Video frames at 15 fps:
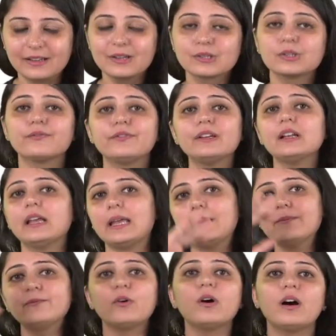So if we'll
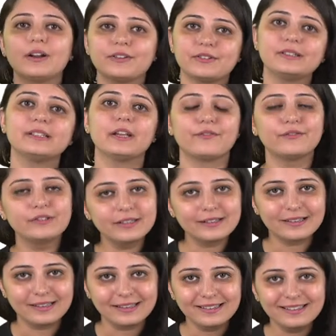aim for 100,
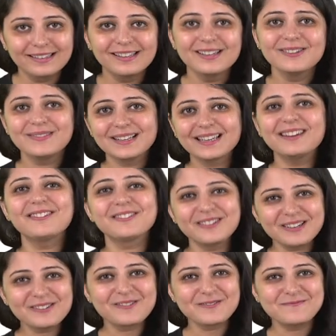definitely, we'll get
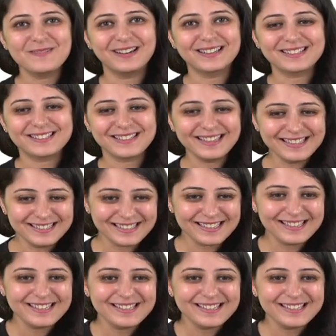really good marks, right?